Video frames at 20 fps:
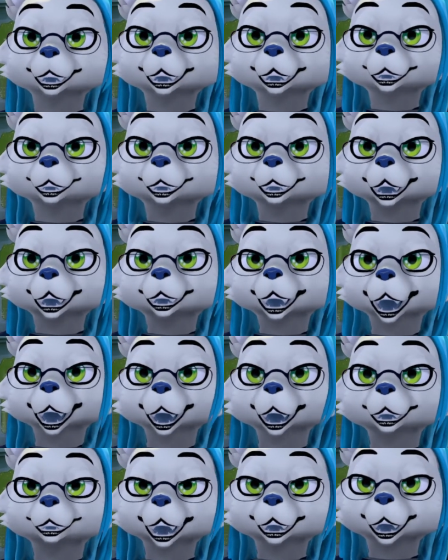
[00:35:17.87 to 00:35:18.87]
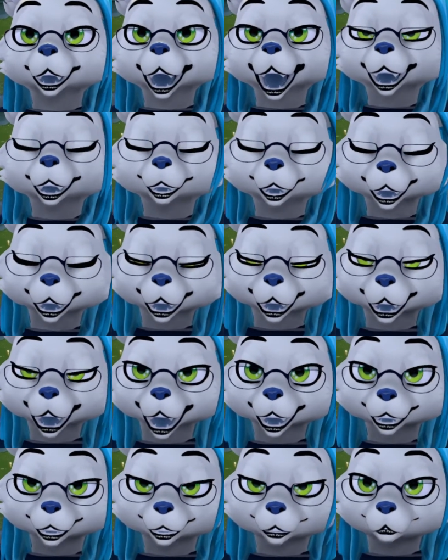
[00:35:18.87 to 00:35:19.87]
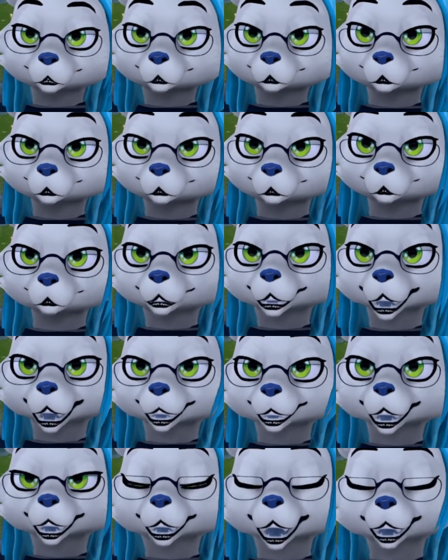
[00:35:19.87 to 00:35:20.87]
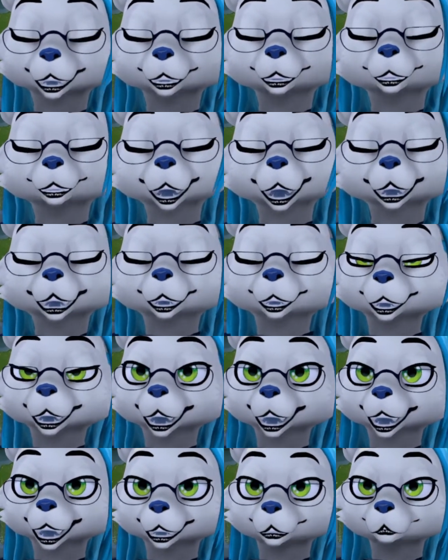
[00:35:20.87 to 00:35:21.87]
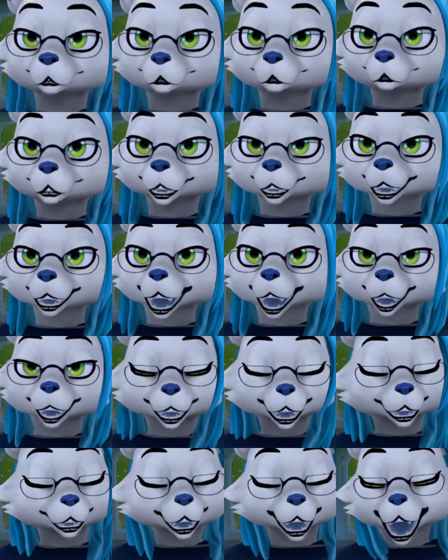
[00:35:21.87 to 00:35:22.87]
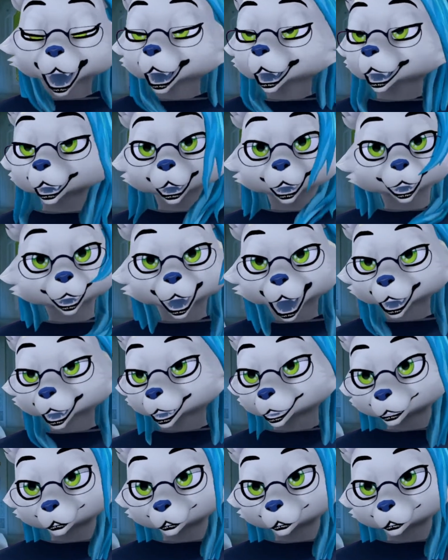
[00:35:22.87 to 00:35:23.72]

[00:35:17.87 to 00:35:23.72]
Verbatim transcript: in a, in a piece of modern media? It's in the spirit, but holy fuck, is it dumb?